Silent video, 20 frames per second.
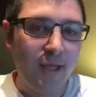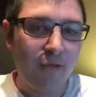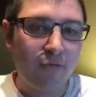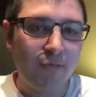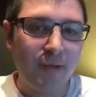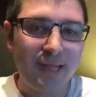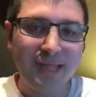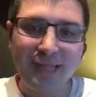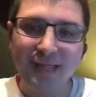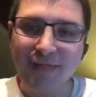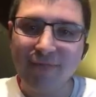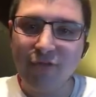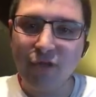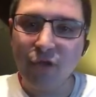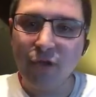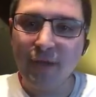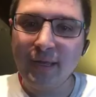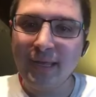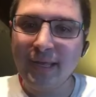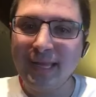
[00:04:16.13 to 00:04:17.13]
rest of
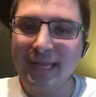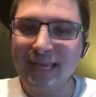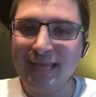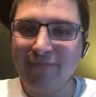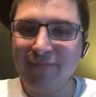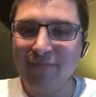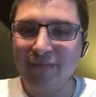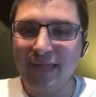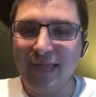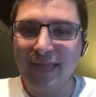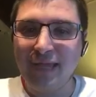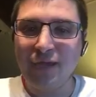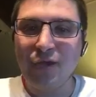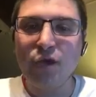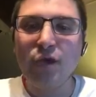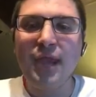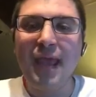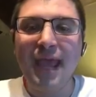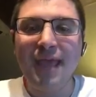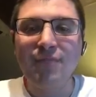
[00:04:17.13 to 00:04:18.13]
your evening.
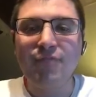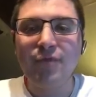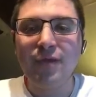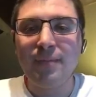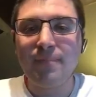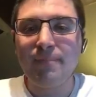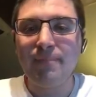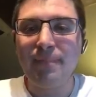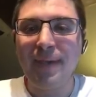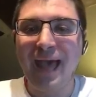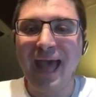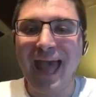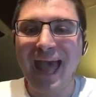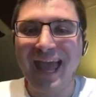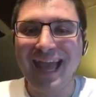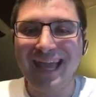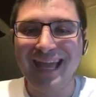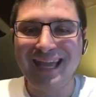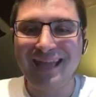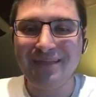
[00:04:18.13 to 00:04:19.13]
Good night, everyone.
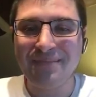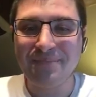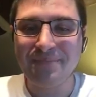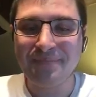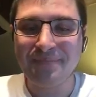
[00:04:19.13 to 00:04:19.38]
Bye.